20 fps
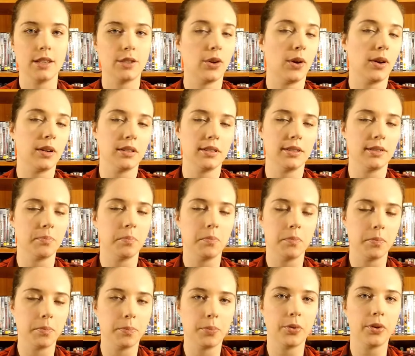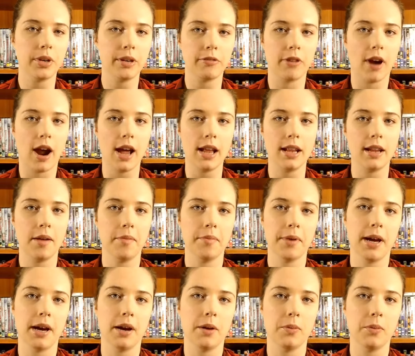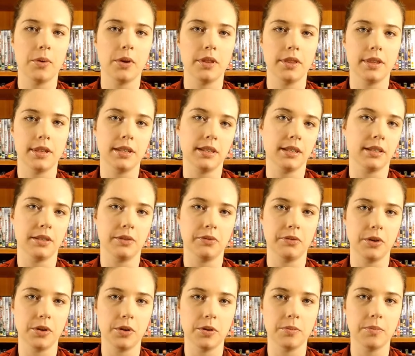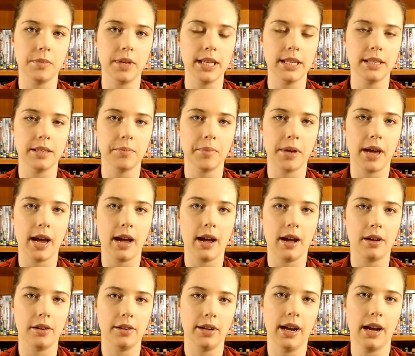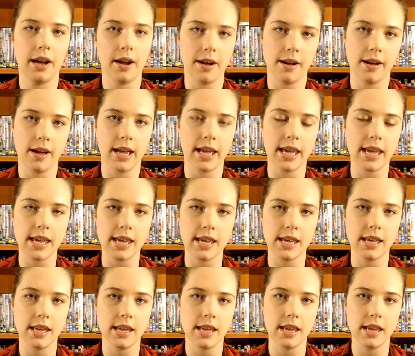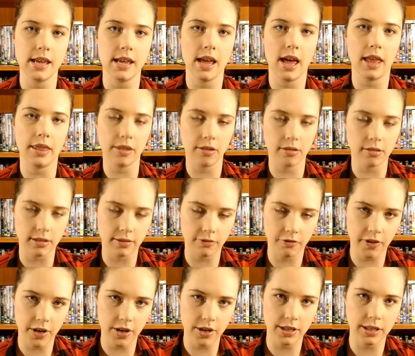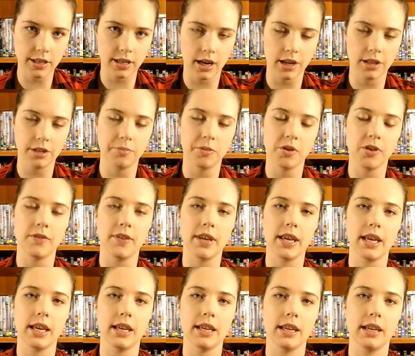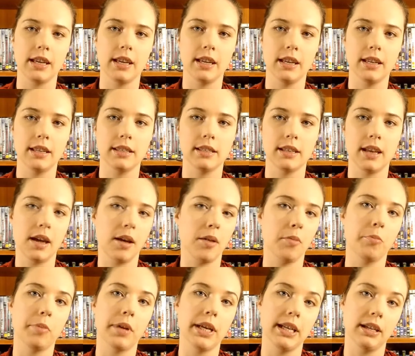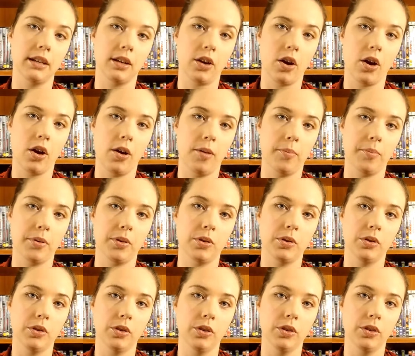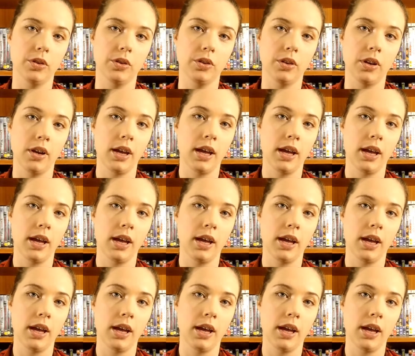So I was pretty right about what this film is about. At the very start of the movie, he is a beat cop who